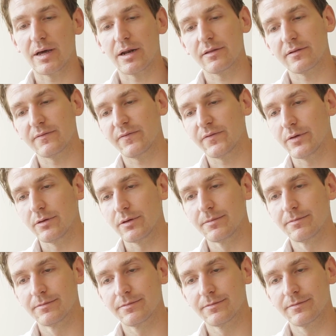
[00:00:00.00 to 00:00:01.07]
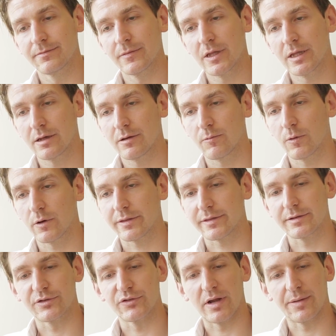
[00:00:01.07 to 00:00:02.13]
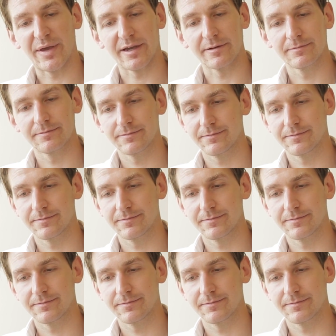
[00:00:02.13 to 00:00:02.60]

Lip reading: better than food. Worth dreaming.